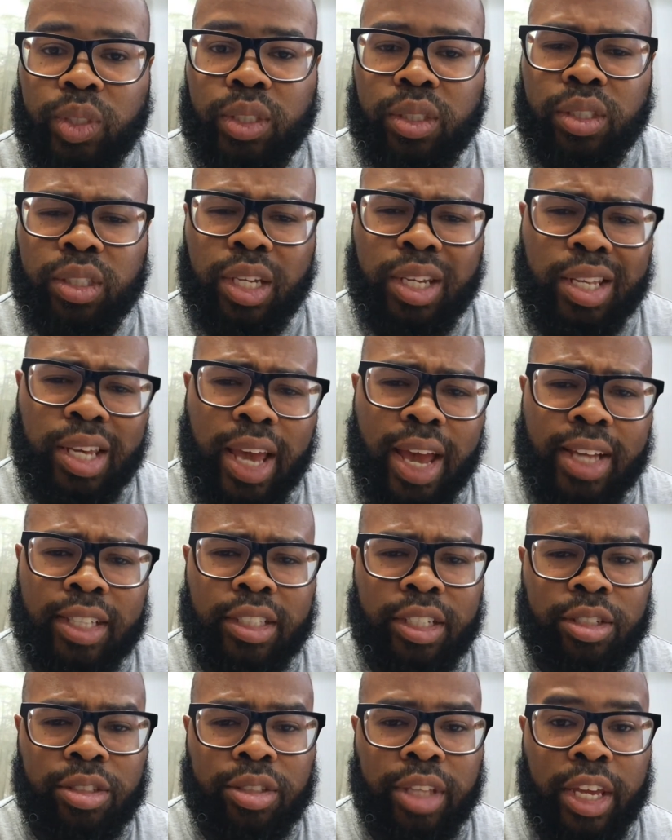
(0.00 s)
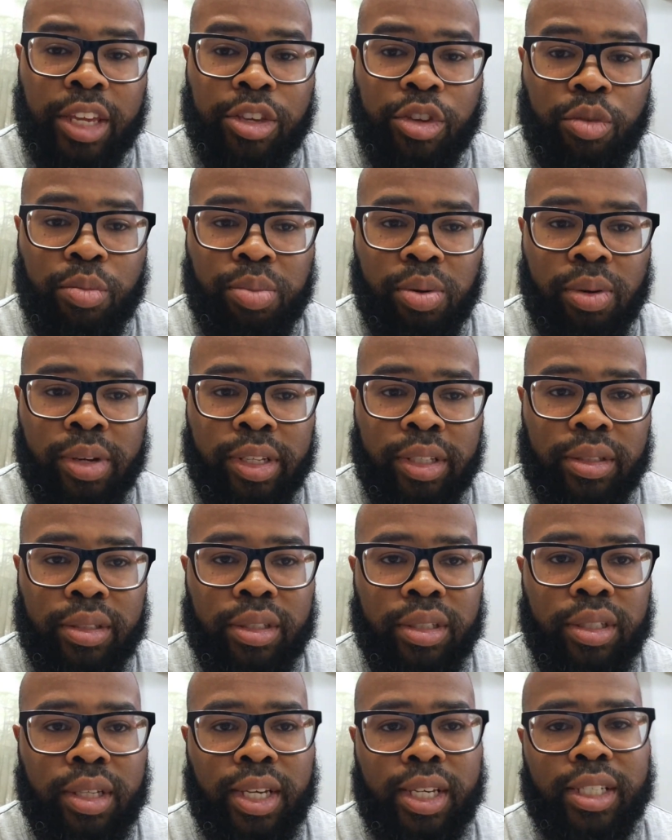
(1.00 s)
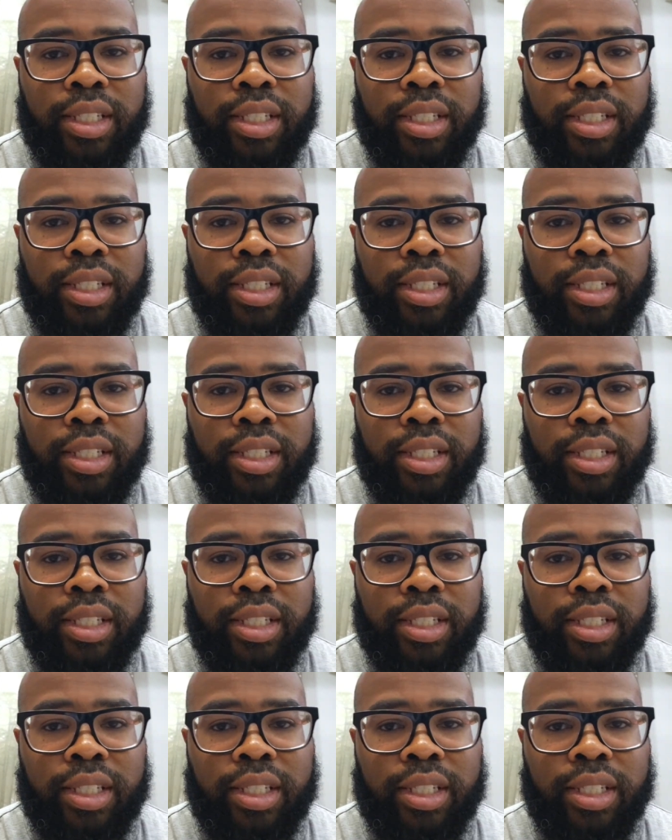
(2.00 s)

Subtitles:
Citi has their thank you points.